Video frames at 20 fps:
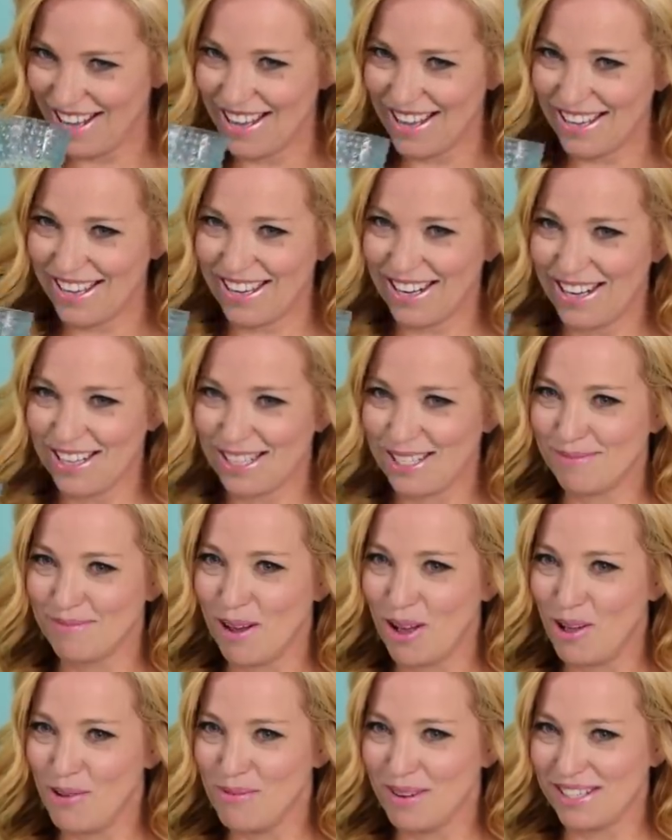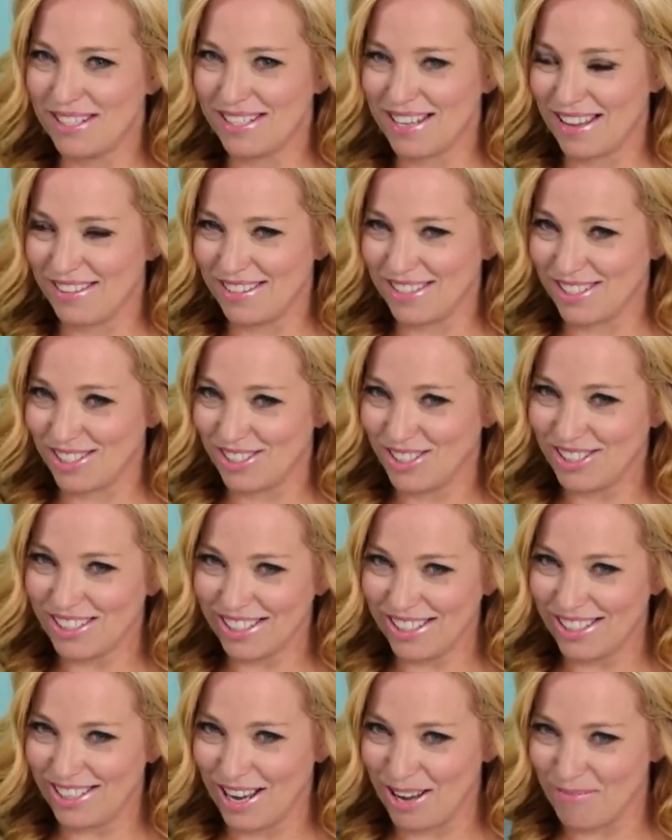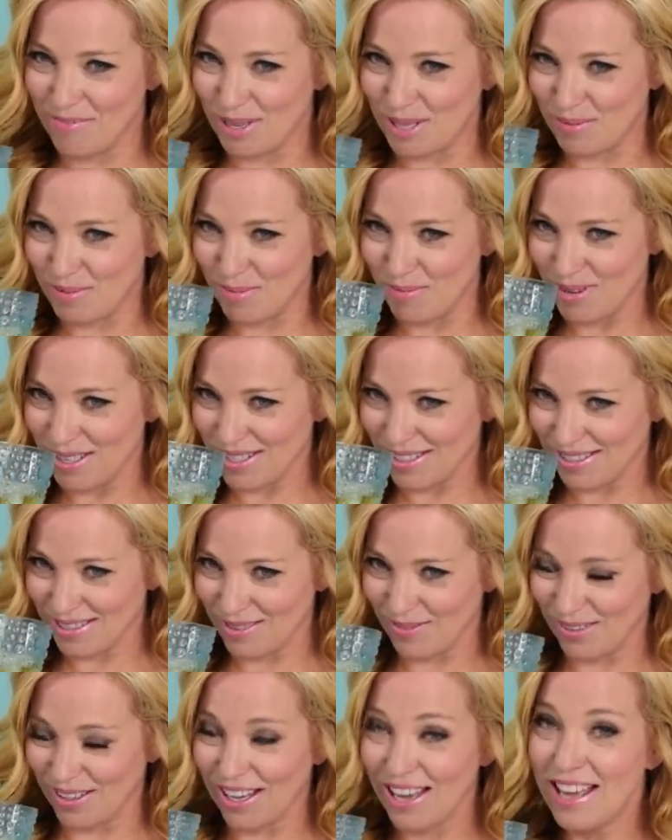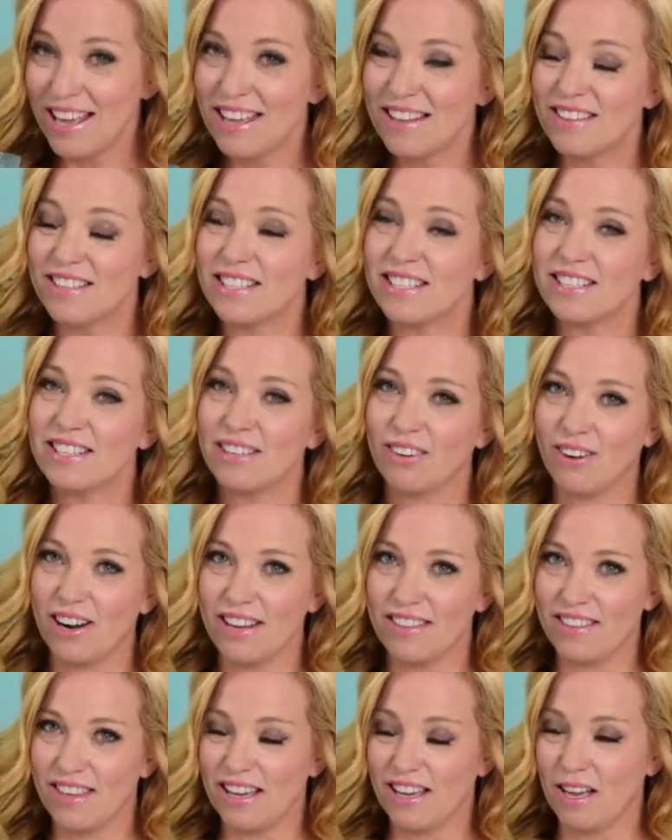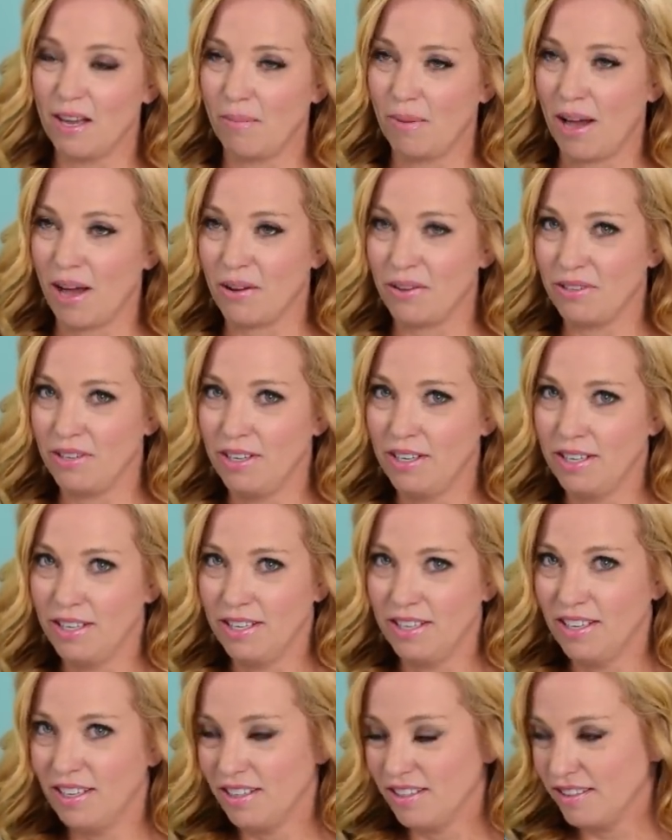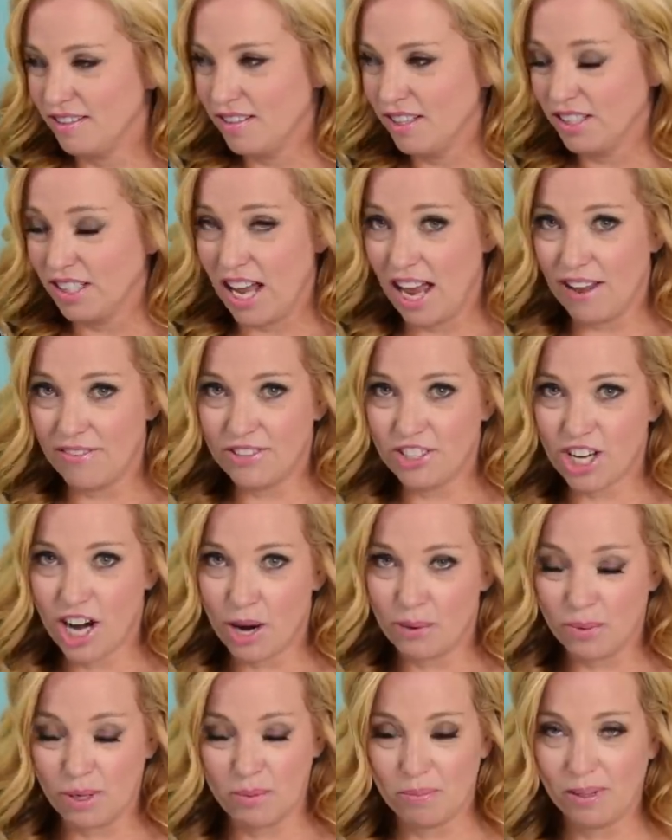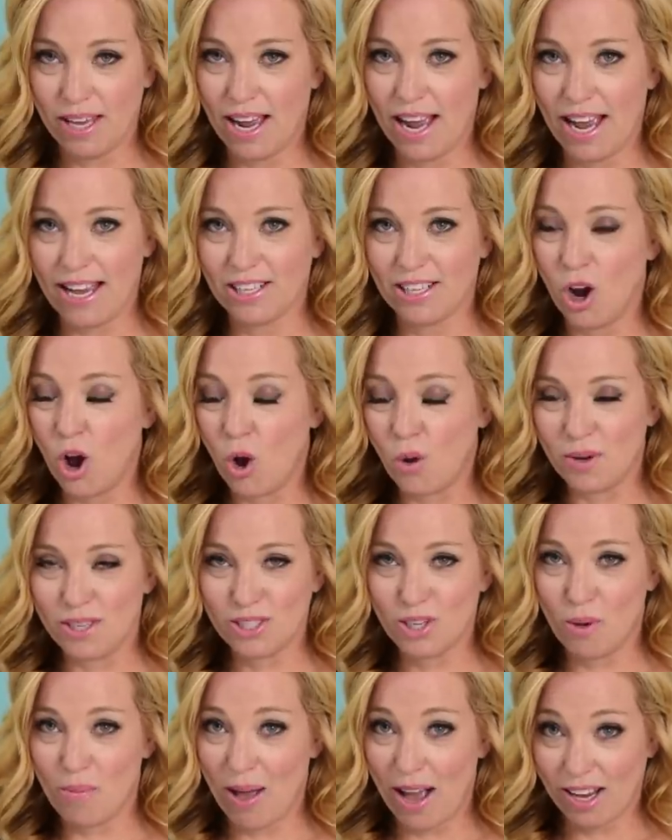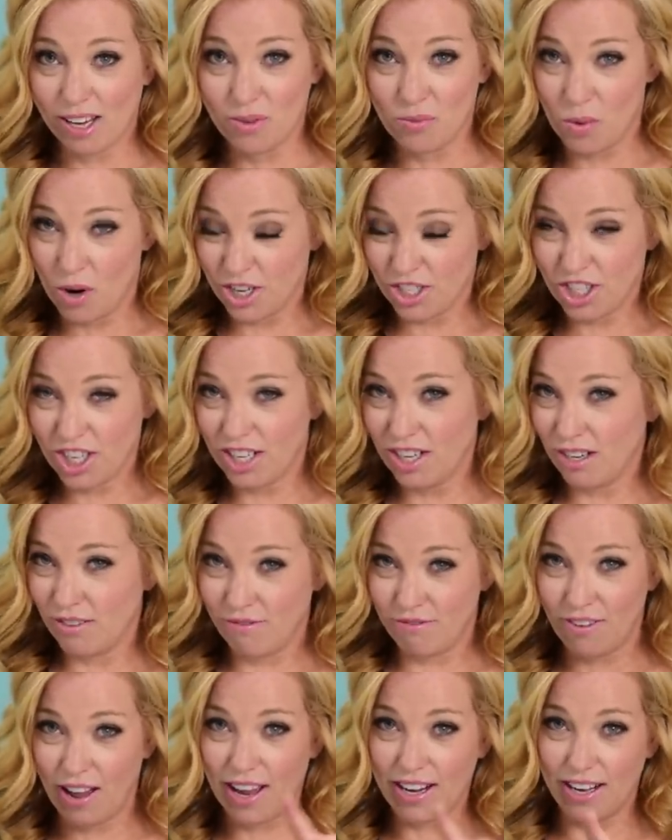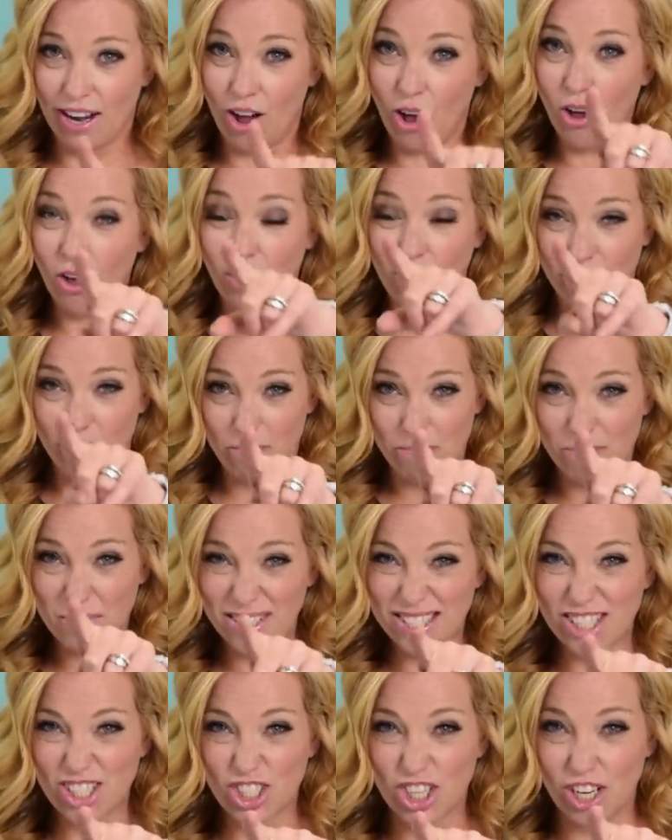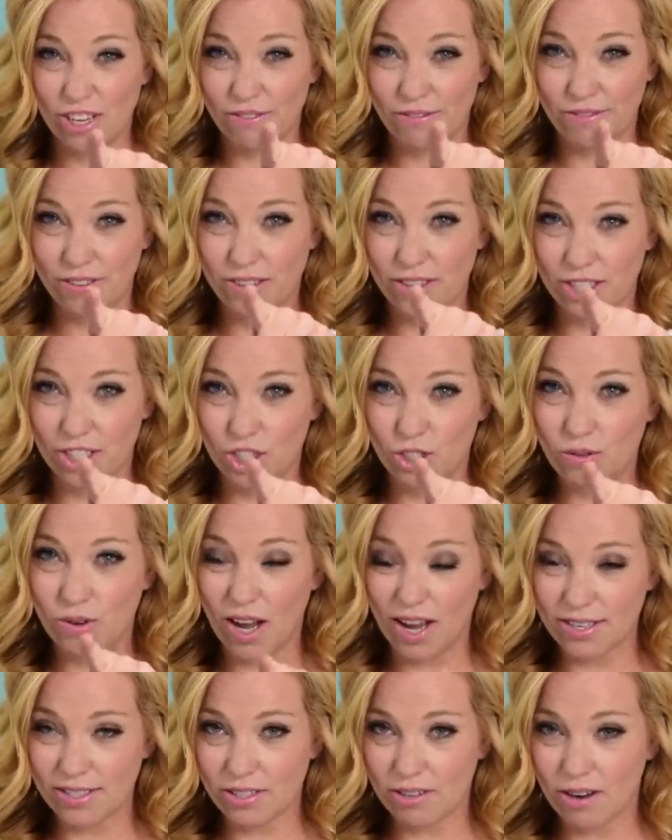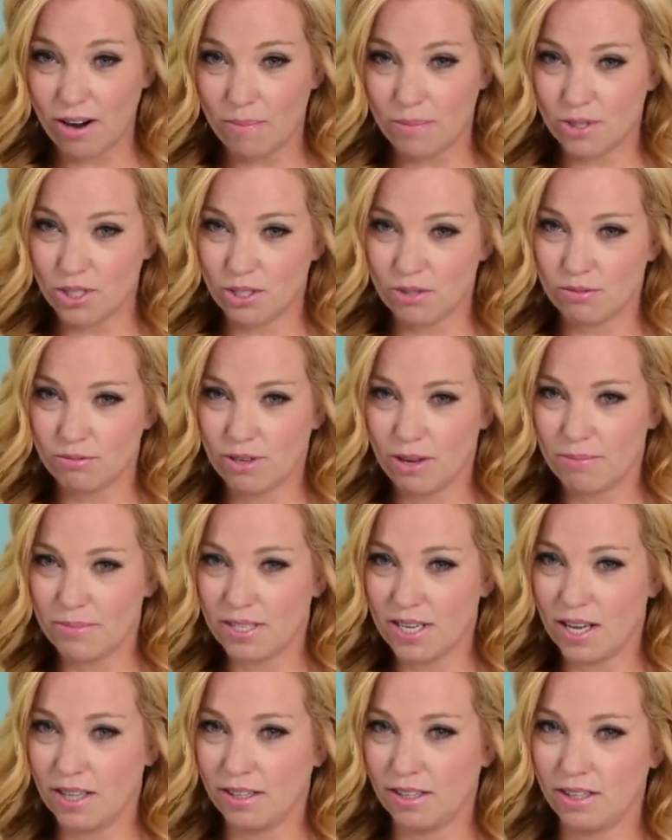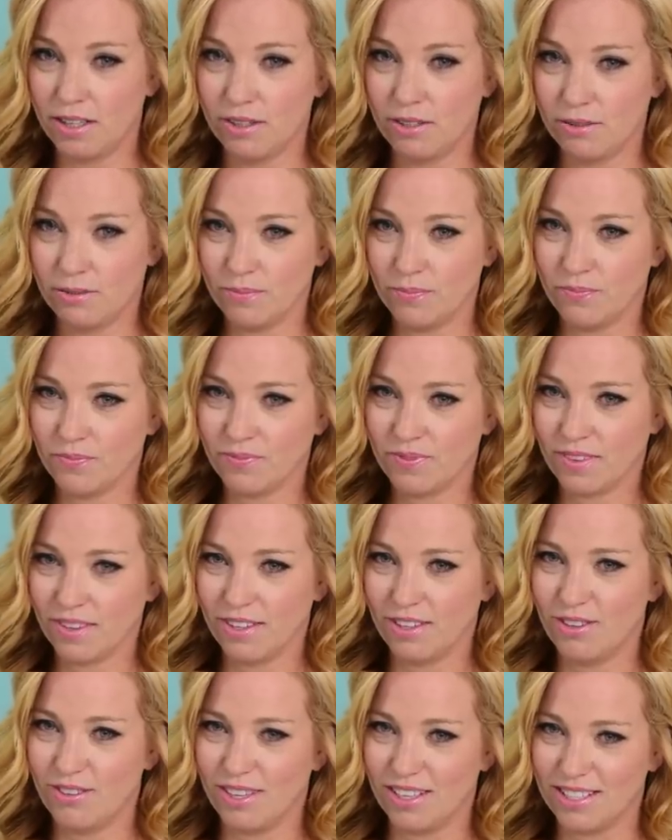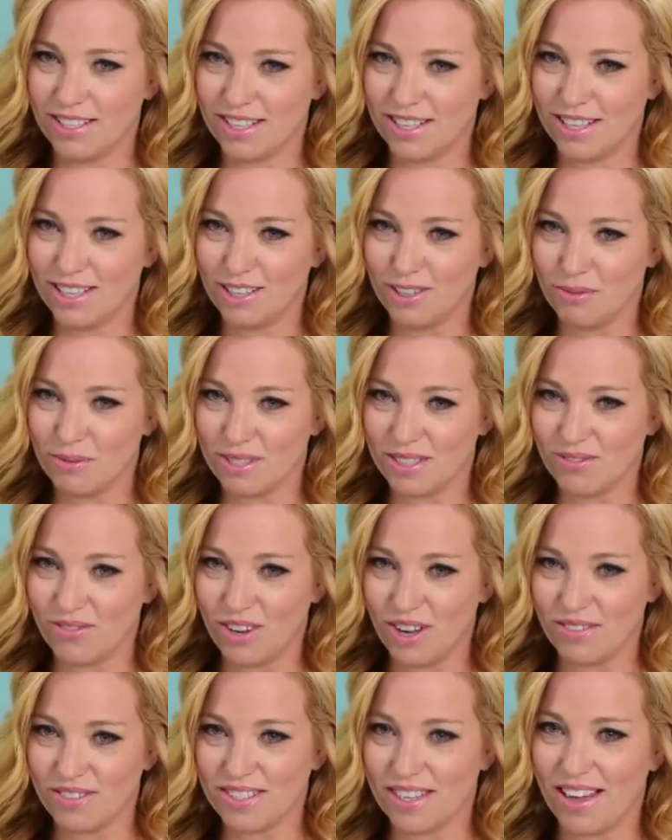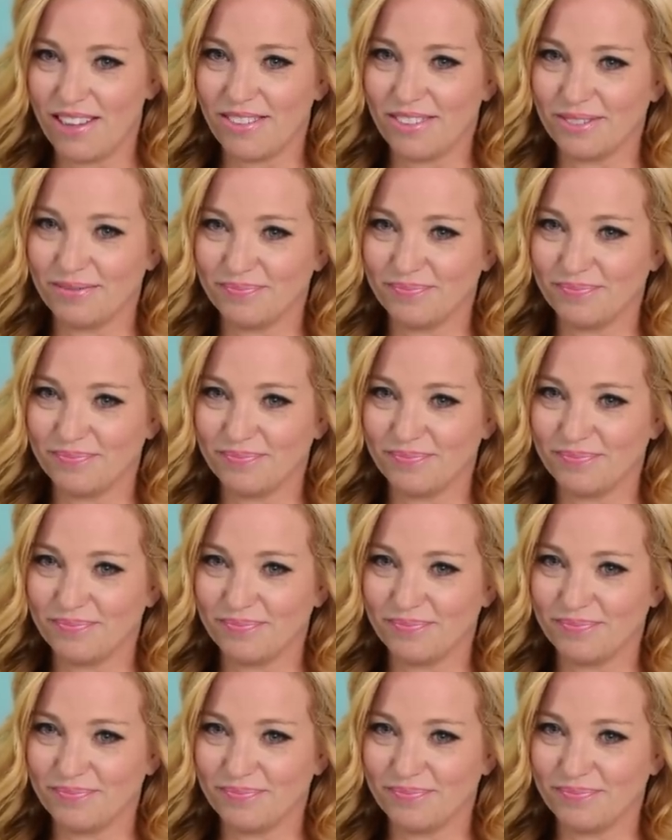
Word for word: Can I smell what Seth is cooking? I must be missing something. This is the great thing about the live chat replay. I can always go back and watch it and find all of the mischief that you guys are up to. I'm telling you. You think tequila was involved, Seth?